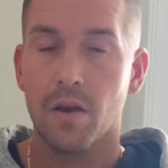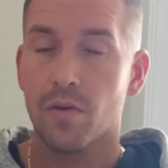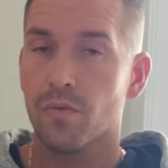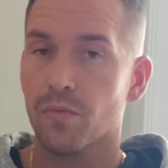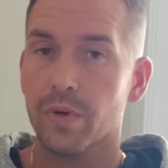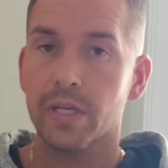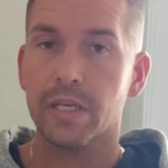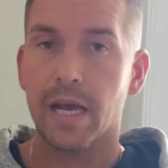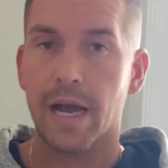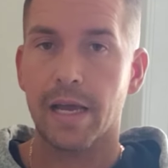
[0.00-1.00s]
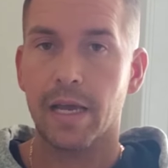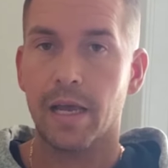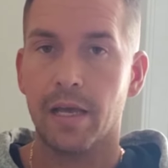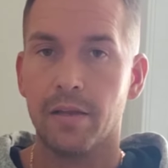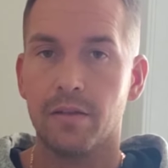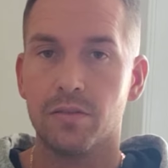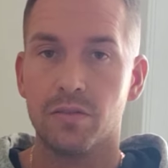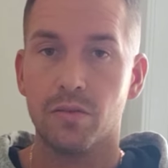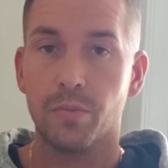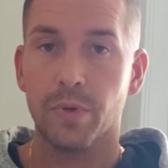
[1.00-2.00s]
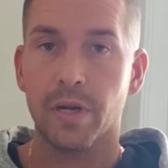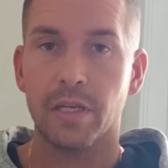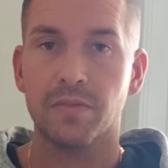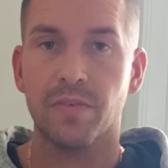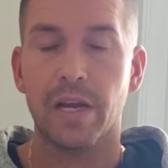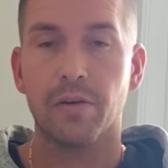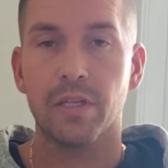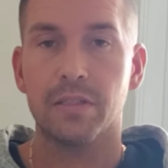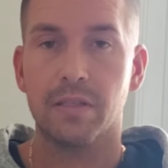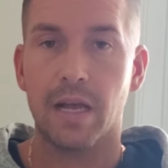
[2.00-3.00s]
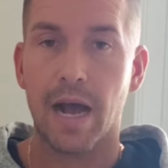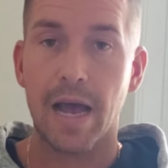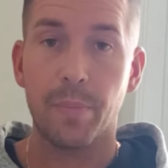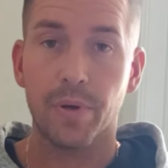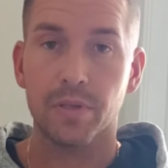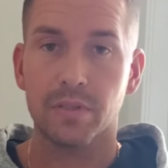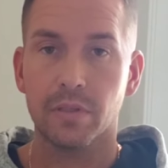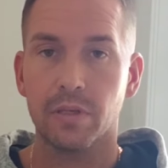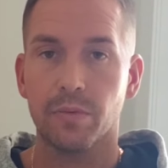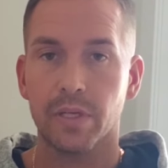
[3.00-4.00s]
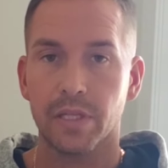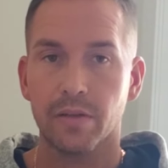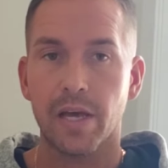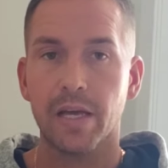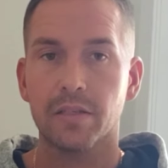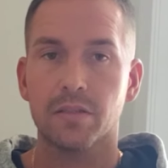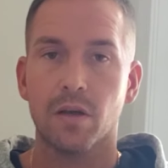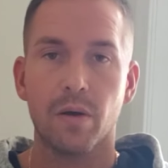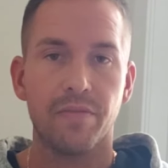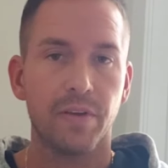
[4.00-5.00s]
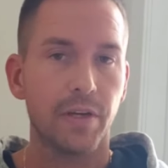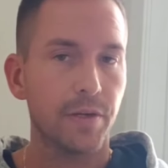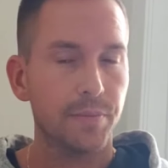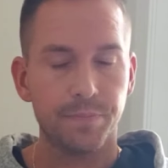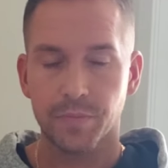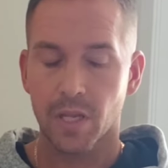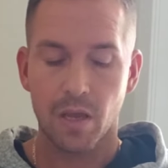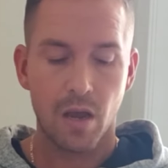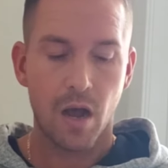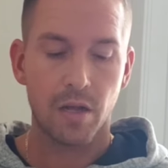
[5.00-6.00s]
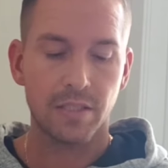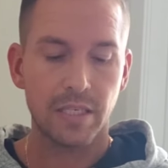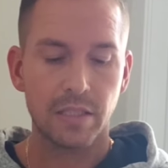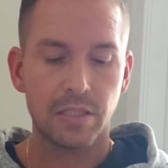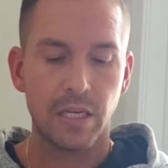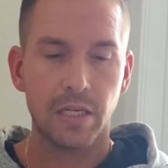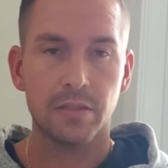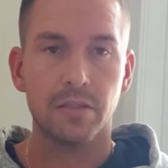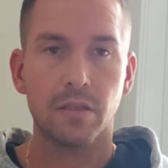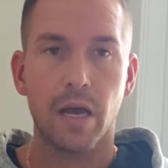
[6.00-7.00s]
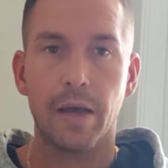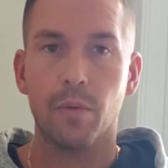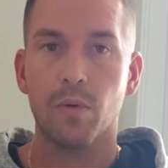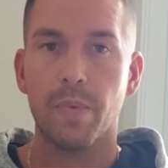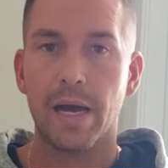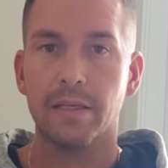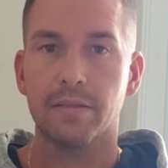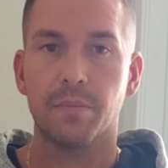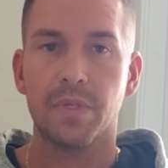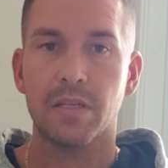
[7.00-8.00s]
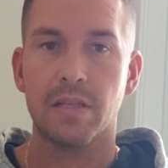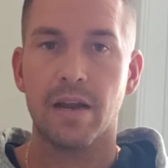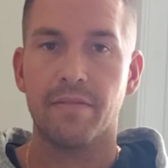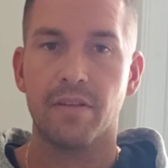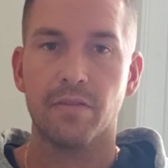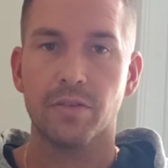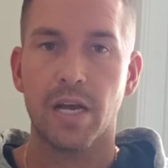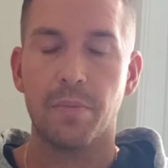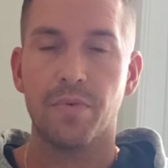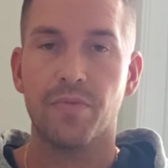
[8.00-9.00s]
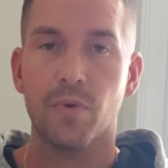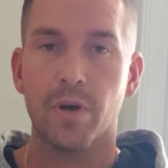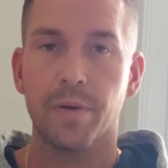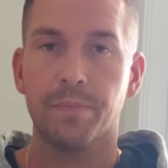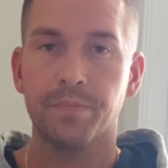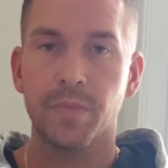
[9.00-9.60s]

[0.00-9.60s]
really high-end, super nice fragrance that I personally really like. So I figured I'll take the chance. I will buy something that I've never tried before,